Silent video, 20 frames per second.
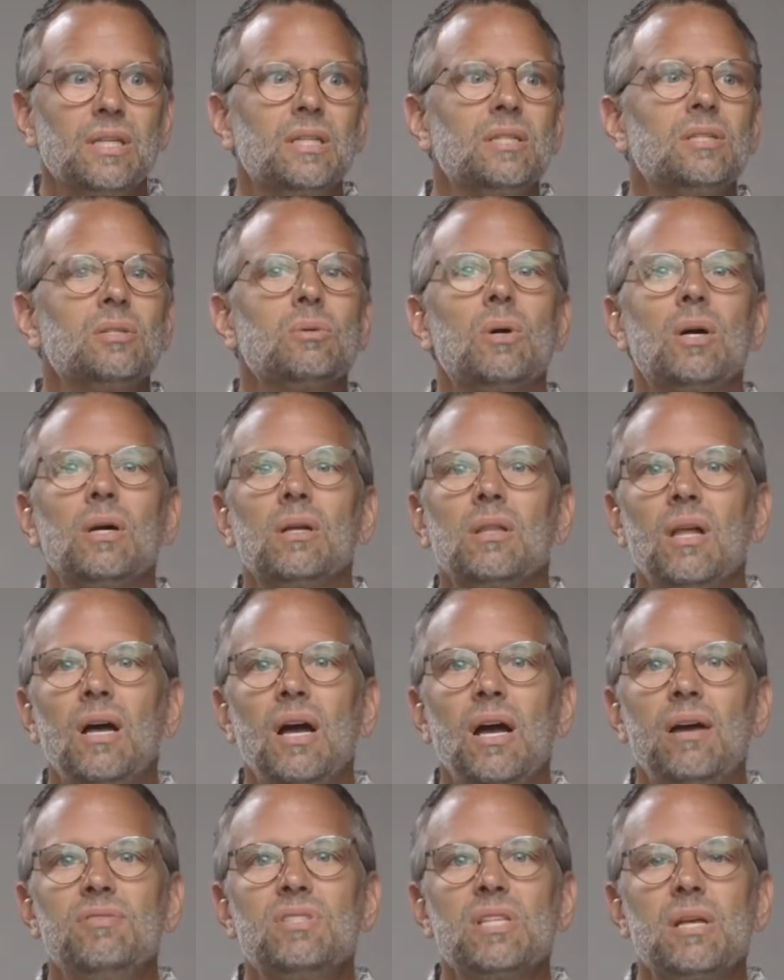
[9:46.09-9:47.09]
into our
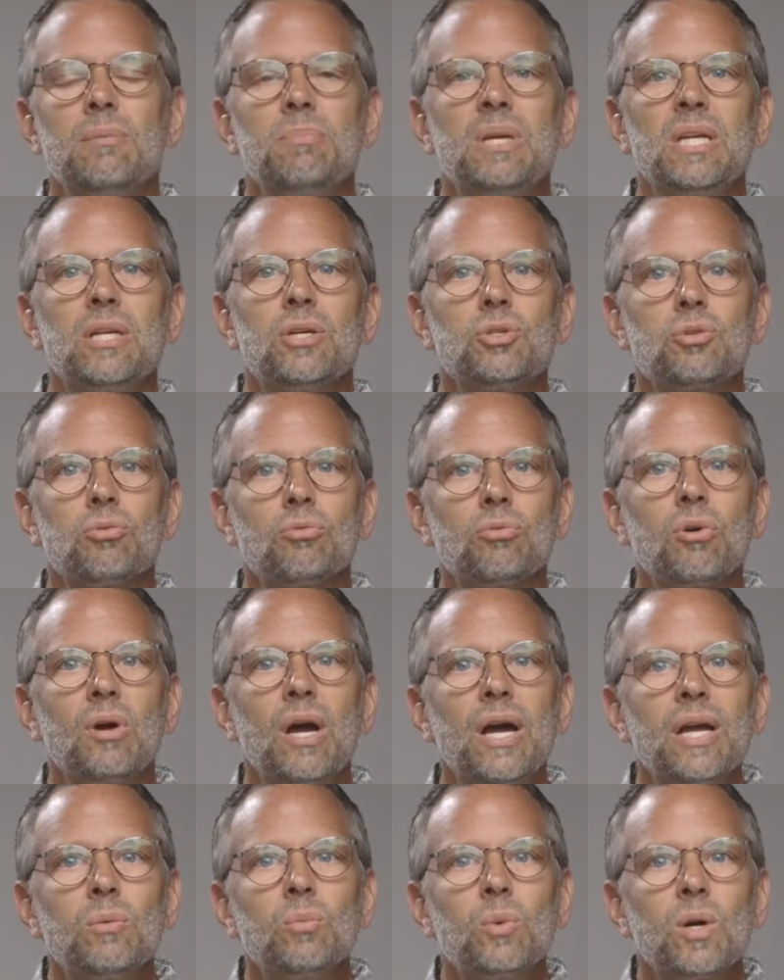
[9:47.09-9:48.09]
lives that meet us right